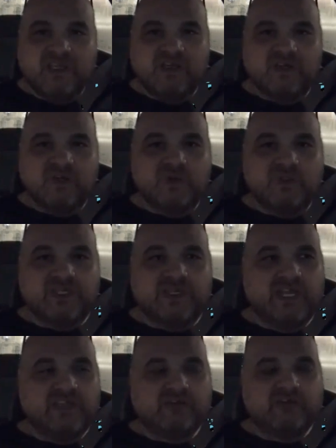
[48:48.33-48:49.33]
who's an
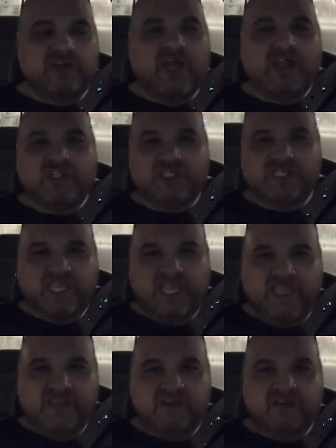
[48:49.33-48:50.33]
endocrinologist in
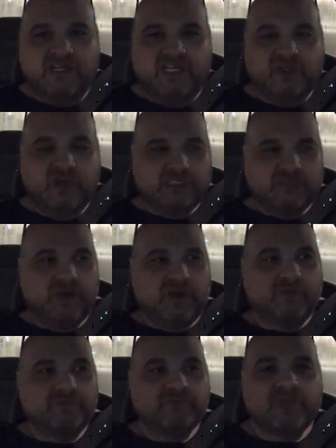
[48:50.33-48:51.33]
Canada, and he talks
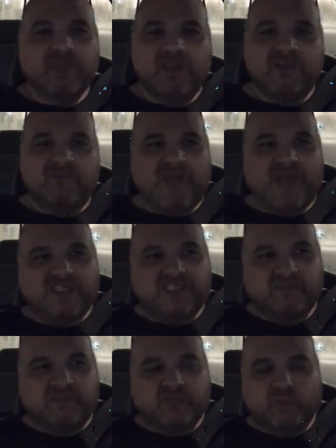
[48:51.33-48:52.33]
about
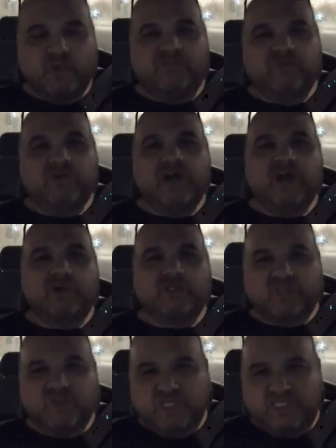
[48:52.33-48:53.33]
fasting for 24
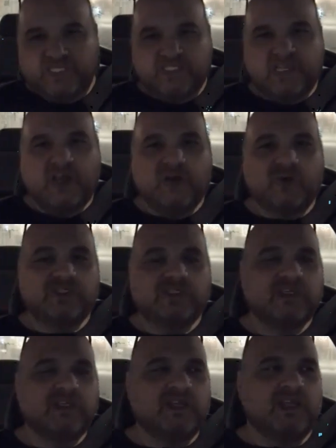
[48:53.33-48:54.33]
hours, 36
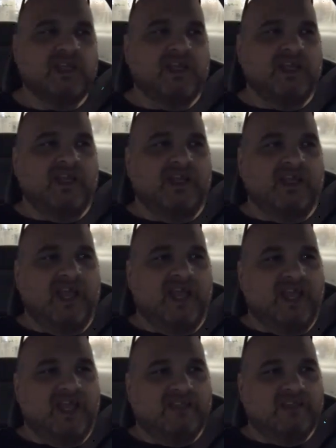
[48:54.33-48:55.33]
hours.
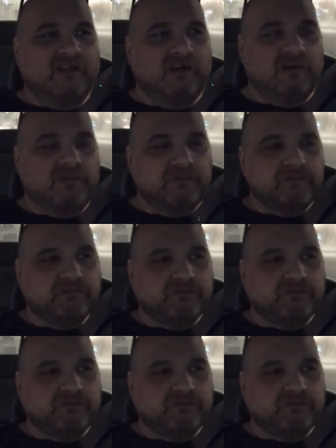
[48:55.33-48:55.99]
And um,